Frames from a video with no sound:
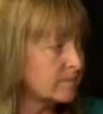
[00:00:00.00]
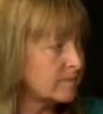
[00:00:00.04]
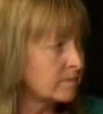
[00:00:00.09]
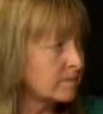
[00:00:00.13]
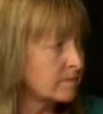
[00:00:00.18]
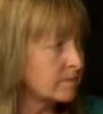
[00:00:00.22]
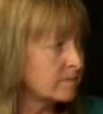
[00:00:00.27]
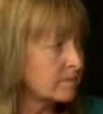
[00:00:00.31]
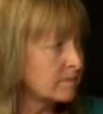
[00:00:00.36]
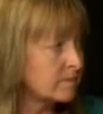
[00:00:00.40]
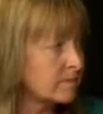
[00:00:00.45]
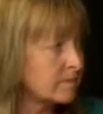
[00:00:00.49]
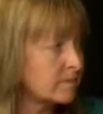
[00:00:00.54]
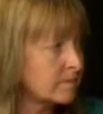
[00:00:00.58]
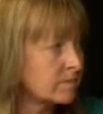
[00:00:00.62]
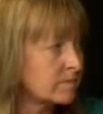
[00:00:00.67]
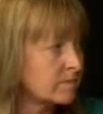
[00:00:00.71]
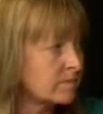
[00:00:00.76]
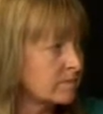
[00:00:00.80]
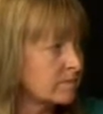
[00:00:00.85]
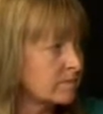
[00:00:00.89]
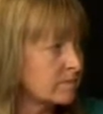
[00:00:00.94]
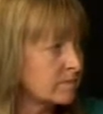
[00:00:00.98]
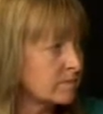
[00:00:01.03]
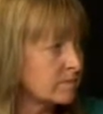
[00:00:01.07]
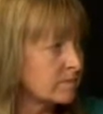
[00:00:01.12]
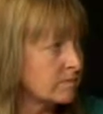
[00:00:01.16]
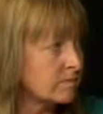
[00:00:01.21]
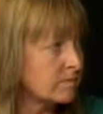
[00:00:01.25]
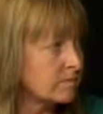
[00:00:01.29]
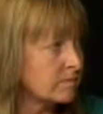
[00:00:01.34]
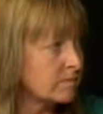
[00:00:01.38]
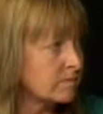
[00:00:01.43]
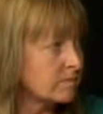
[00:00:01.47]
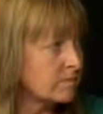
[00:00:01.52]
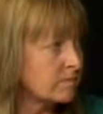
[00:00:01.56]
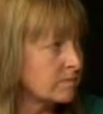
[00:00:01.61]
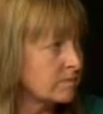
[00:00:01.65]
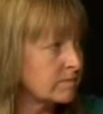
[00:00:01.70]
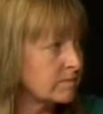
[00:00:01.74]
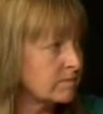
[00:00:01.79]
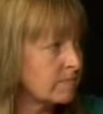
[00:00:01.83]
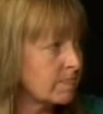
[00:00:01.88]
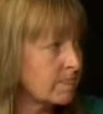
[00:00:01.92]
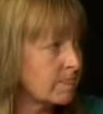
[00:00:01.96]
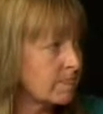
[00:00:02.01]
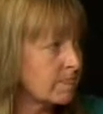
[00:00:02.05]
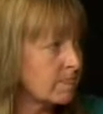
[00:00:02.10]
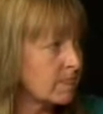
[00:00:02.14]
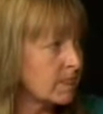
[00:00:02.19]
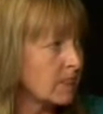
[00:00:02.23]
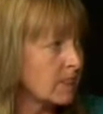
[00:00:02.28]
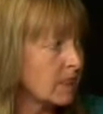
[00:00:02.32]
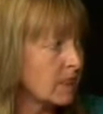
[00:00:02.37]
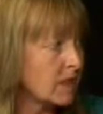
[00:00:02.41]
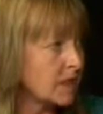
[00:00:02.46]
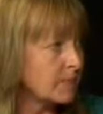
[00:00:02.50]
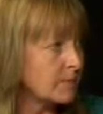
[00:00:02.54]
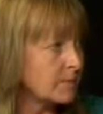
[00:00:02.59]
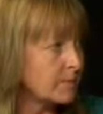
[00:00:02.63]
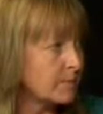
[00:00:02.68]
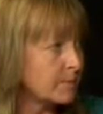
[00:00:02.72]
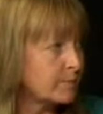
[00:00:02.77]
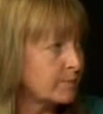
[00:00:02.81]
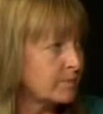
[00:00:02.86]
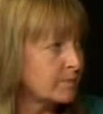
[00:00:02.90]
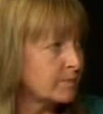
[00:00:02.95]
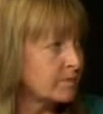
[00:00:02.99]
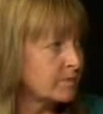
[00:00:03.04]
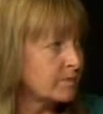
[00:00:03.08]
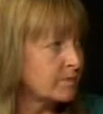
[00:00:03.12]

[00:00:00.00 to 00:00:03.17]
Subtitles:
(not speaking)